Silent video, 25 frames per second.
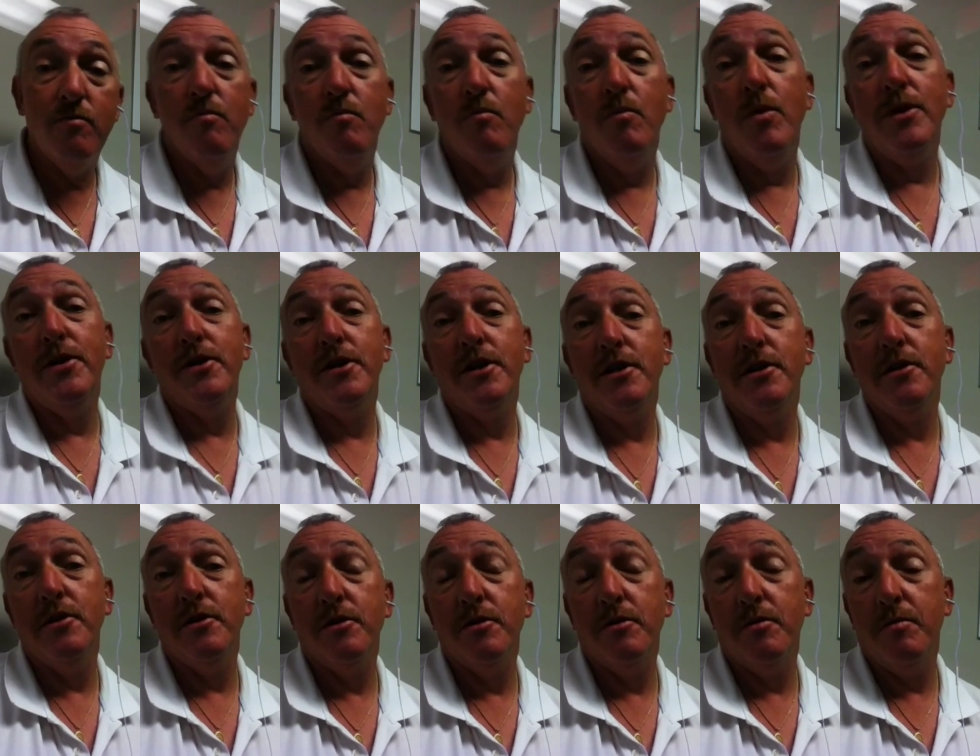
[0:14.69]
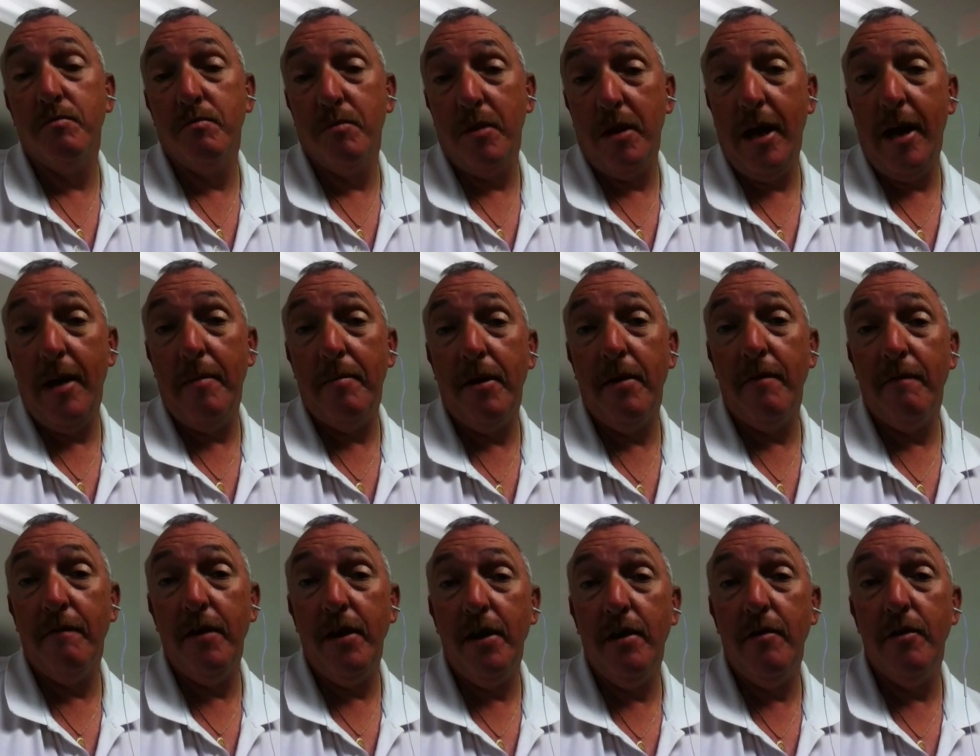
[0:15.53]
which is
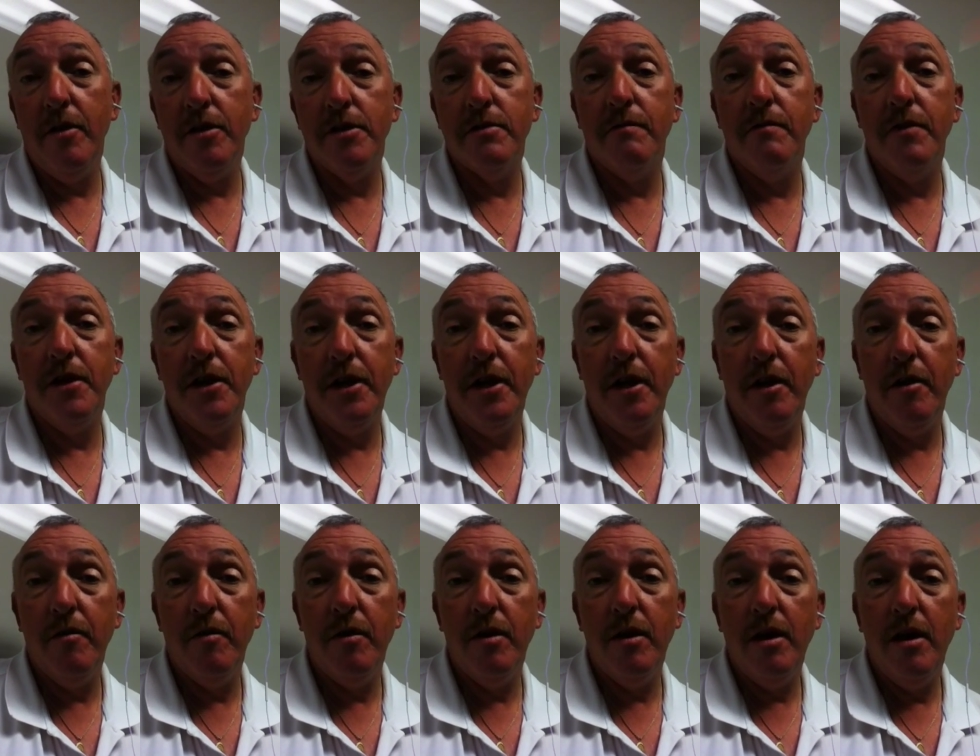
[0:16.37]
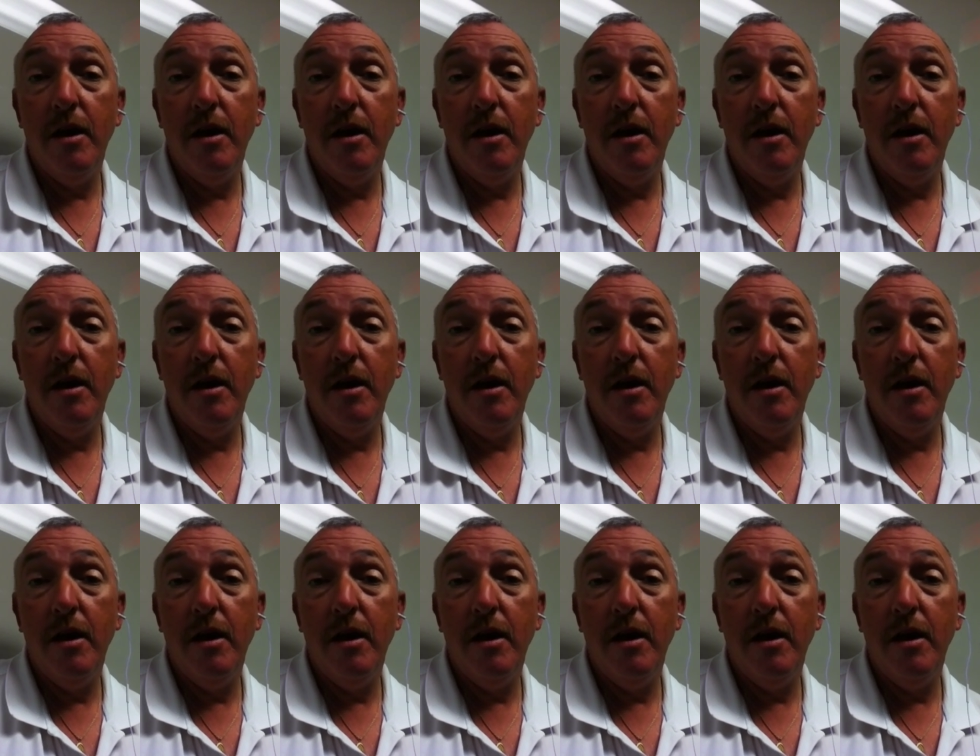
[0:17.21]
happening via this video.